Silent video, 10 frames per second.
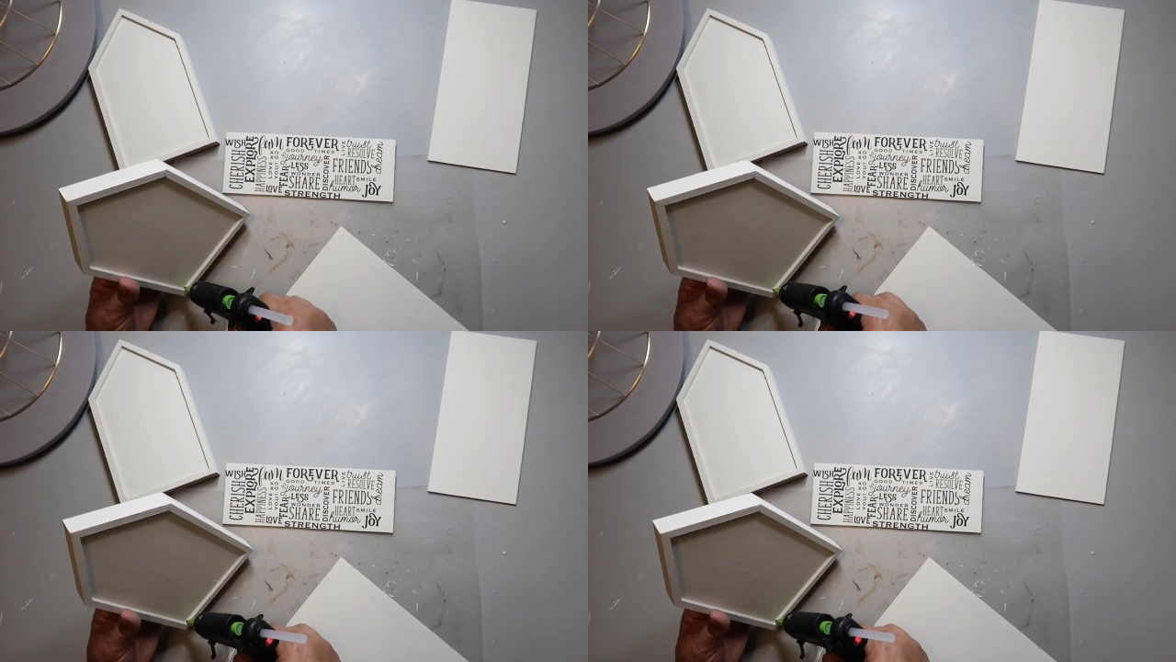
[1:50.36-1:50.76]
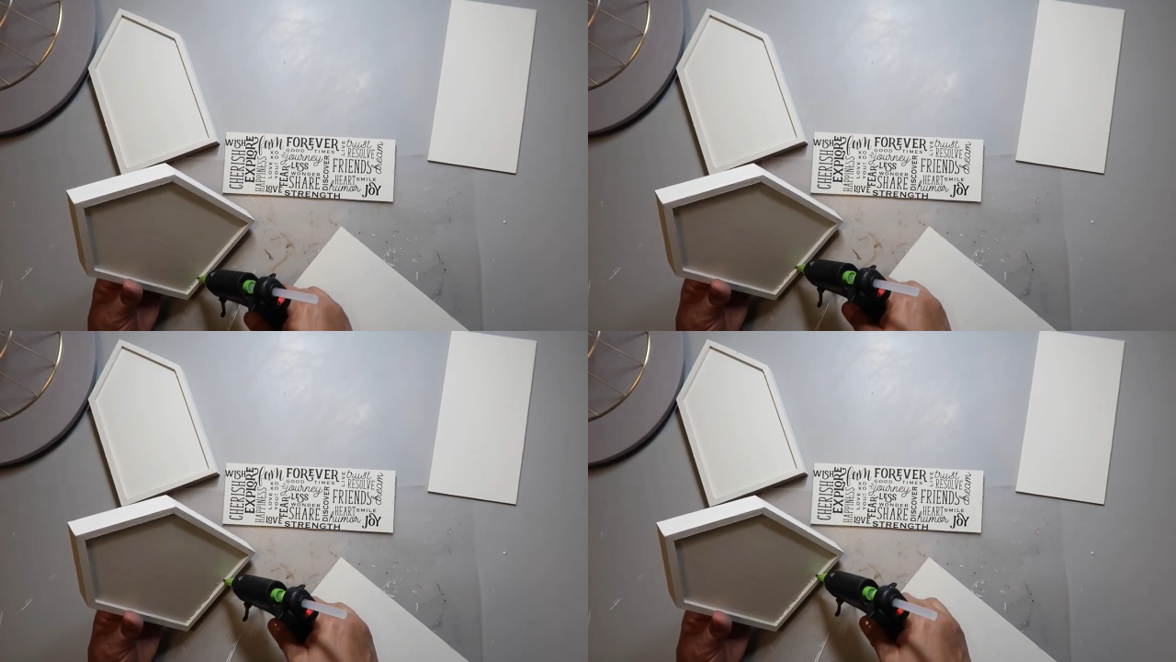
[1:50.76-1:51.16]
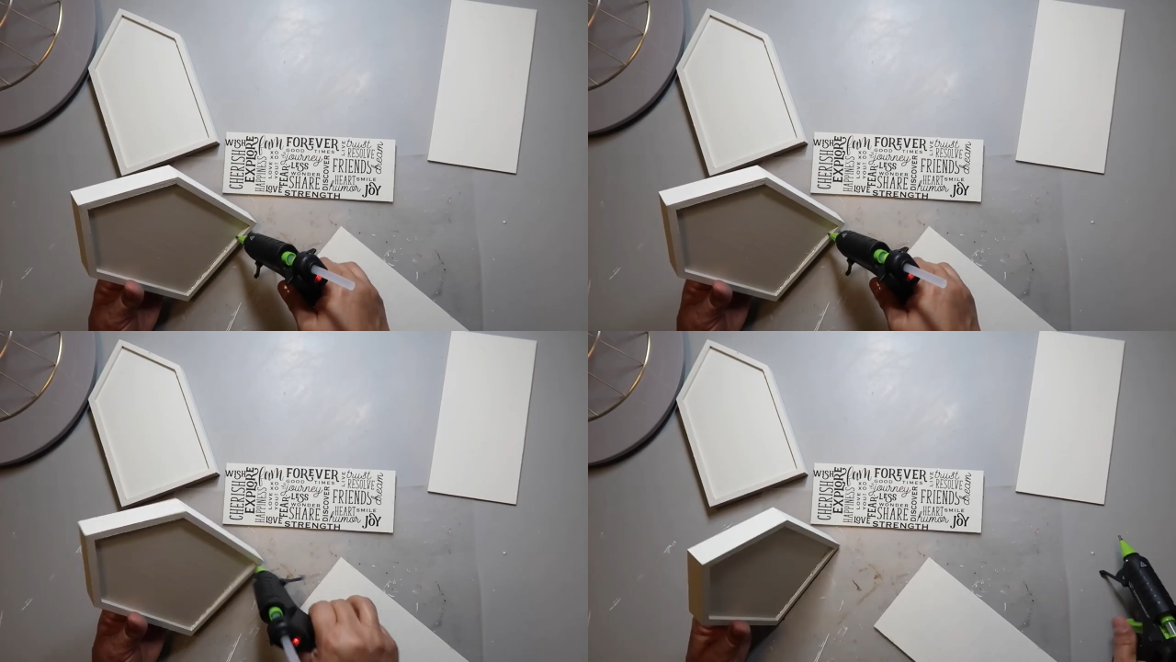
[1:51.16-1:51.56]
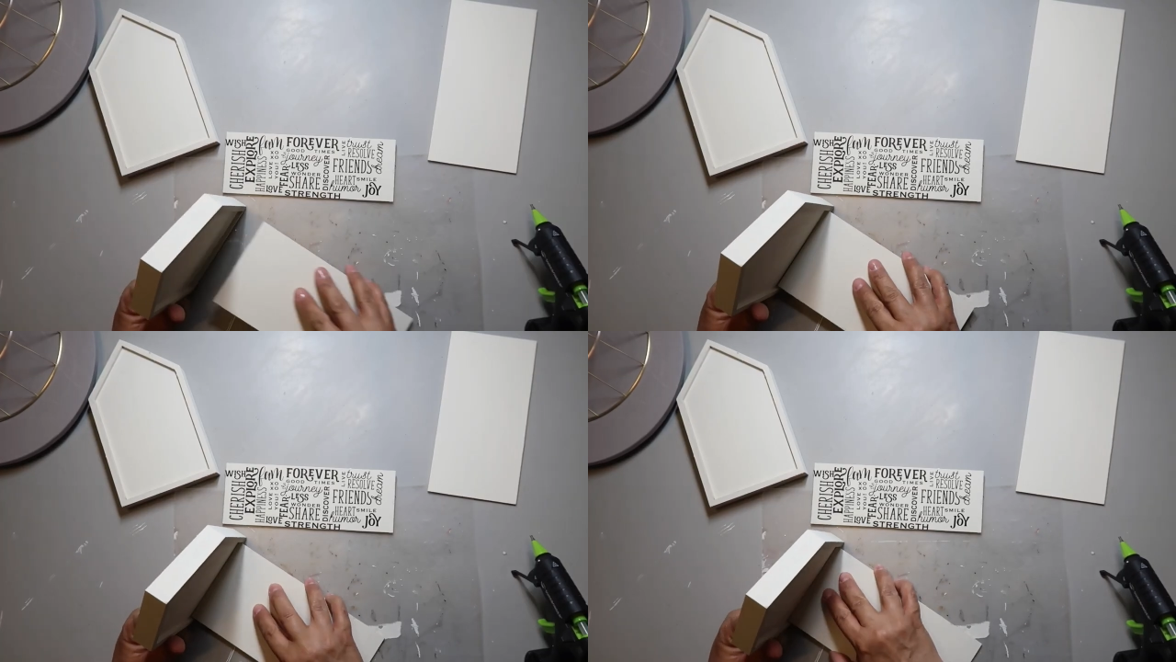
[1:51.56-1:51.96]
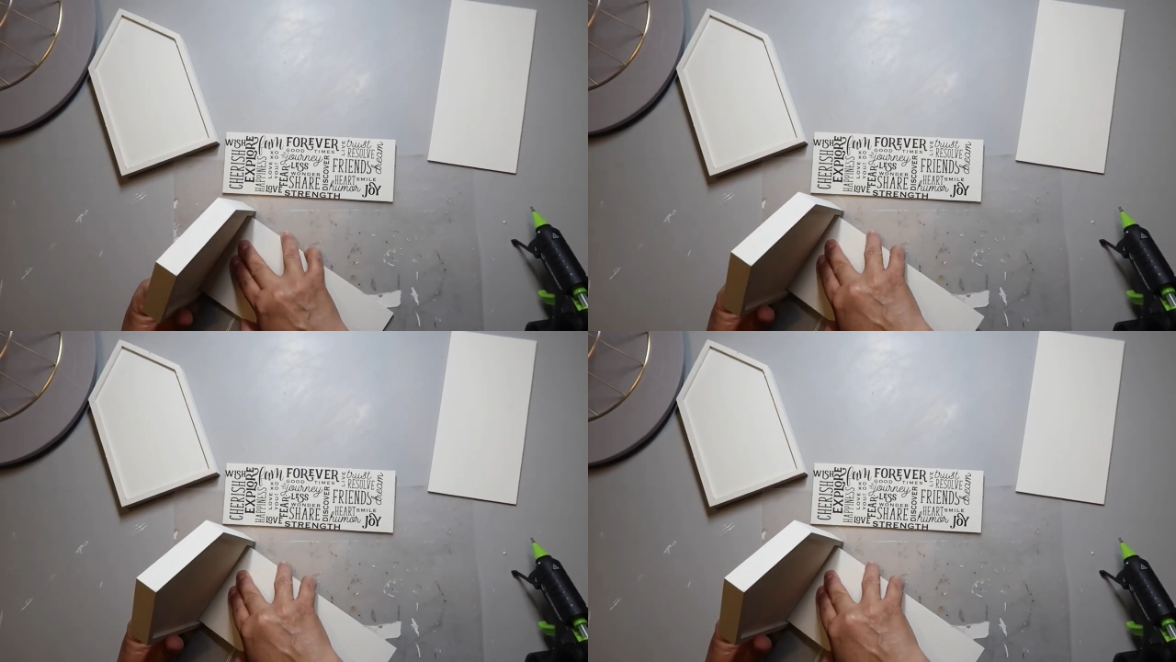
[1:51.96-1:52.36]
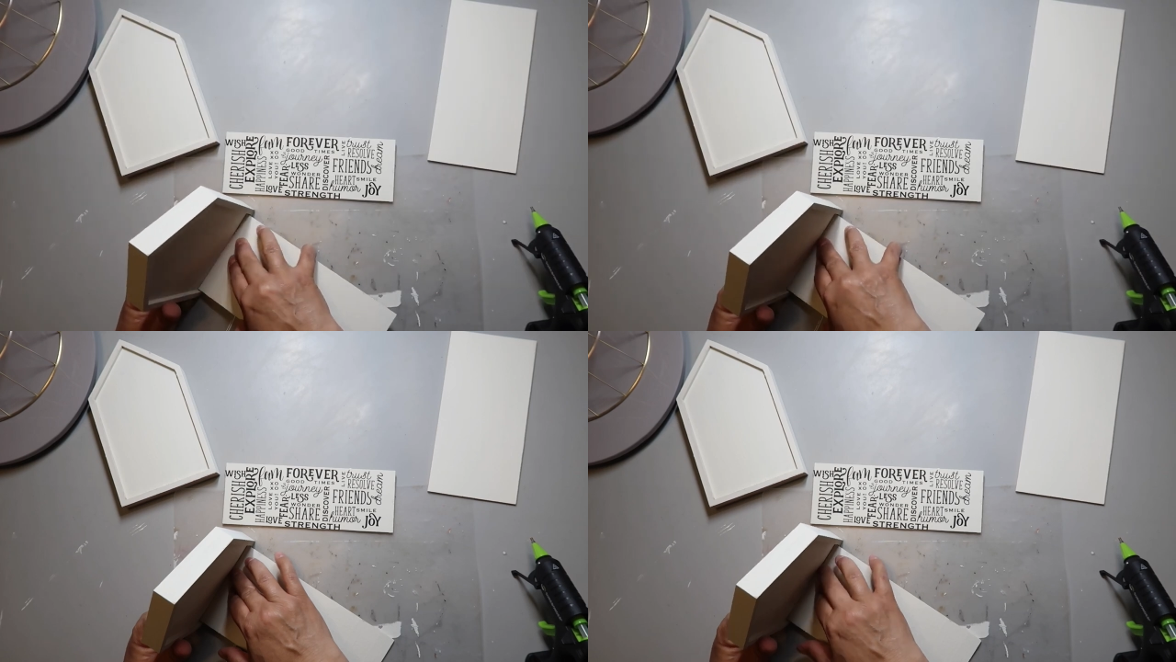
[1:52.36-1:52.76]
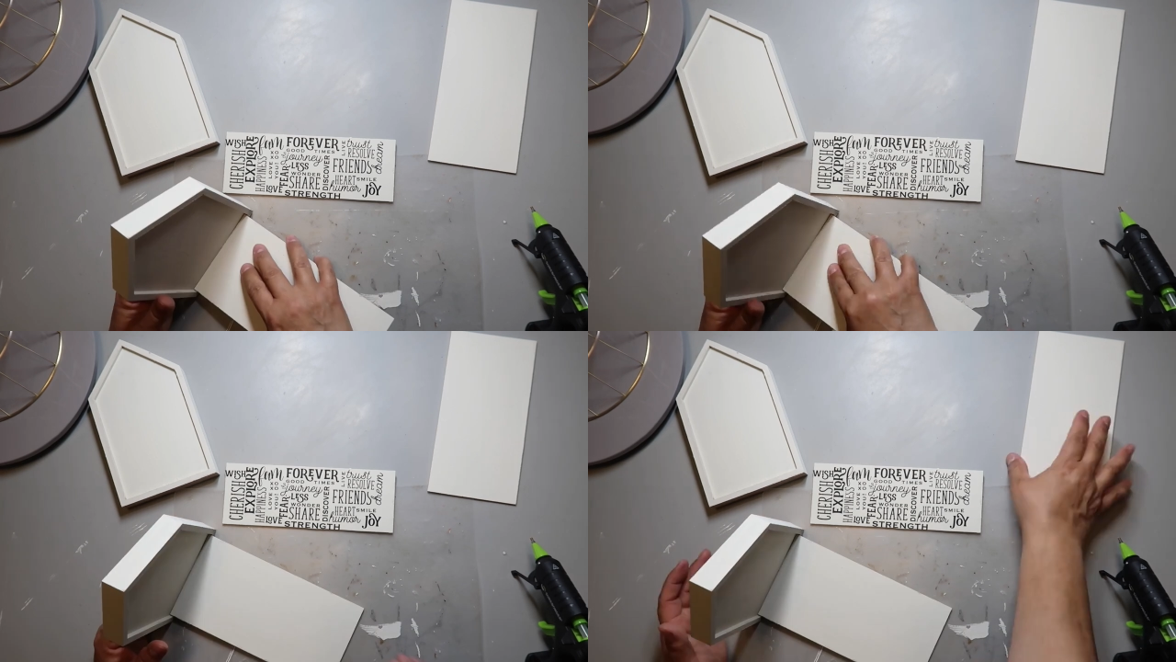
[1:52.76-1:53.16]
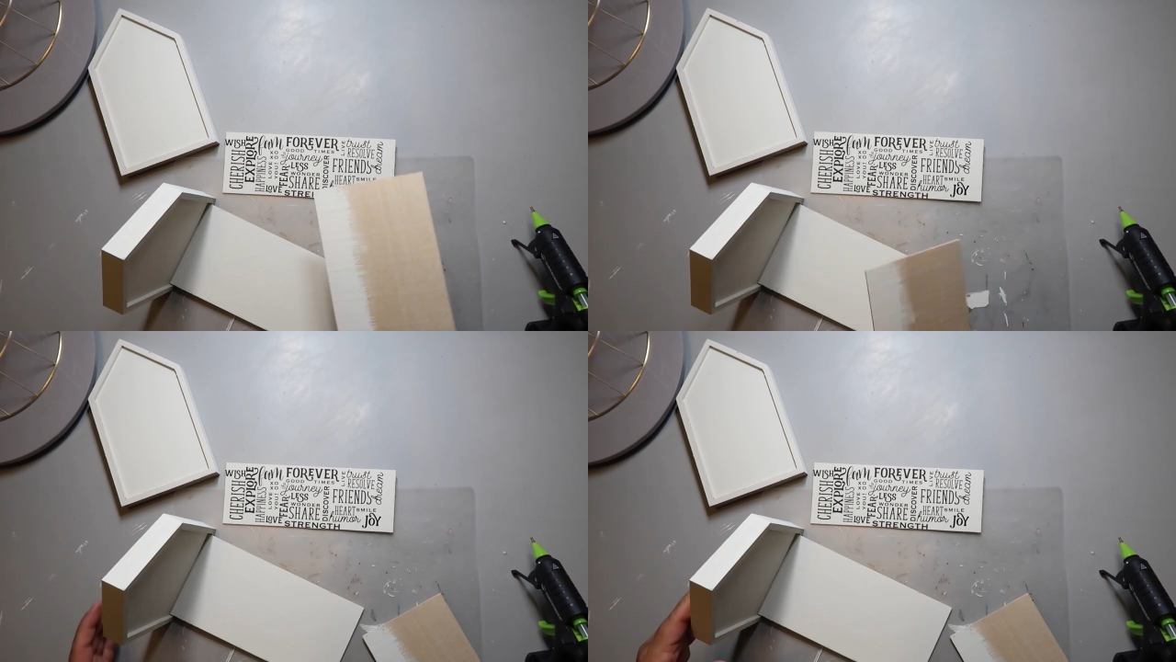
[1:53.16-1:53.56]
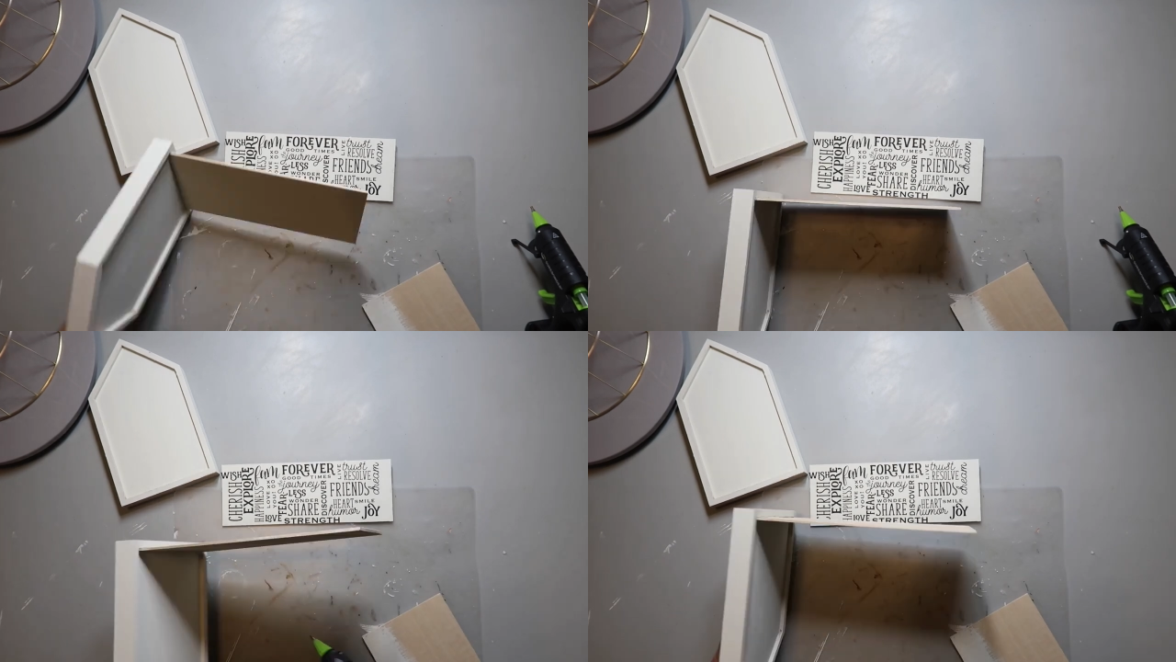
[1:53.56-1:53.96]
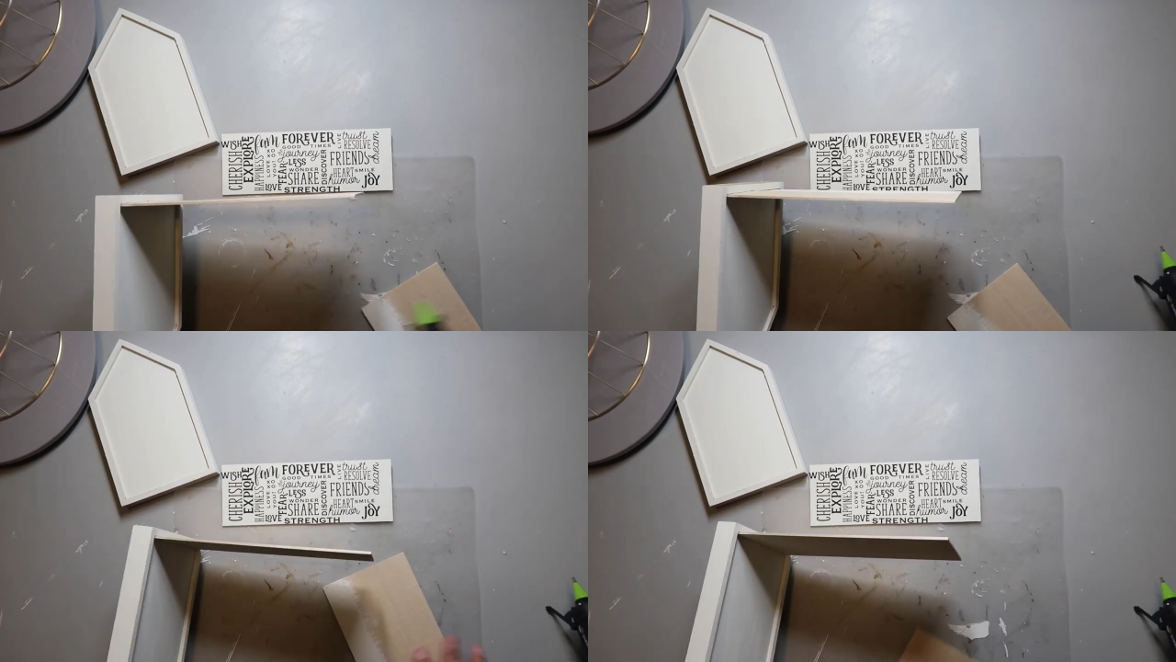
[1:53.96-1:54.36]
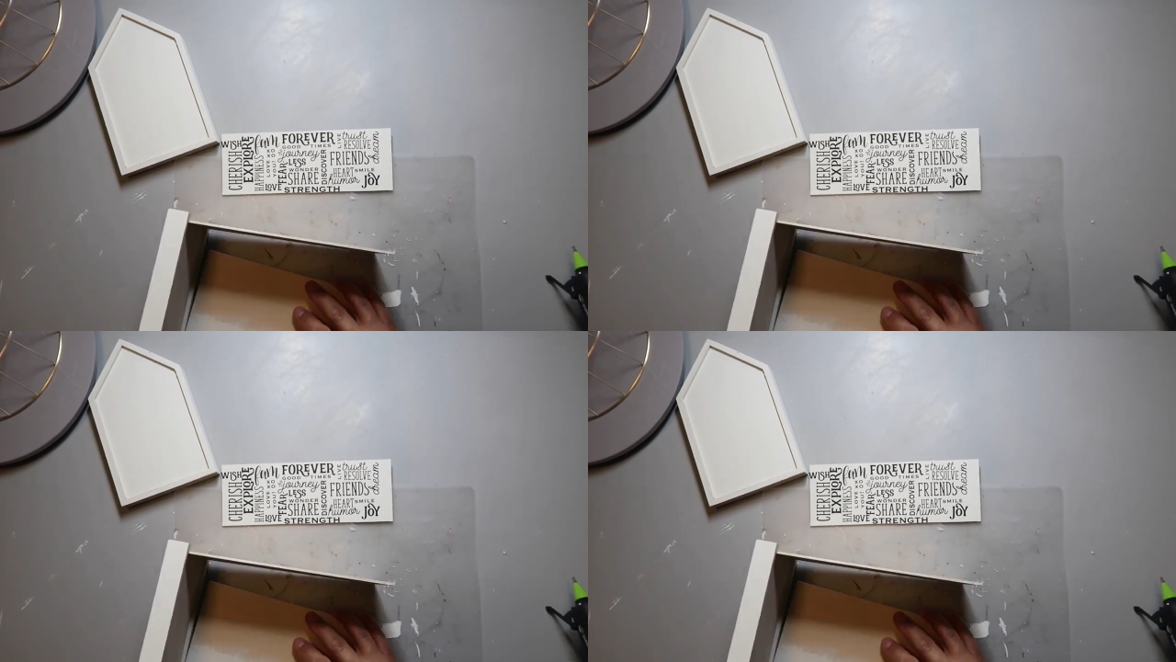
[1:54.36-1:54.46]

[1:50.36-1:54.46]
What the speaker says: (no speaker visible)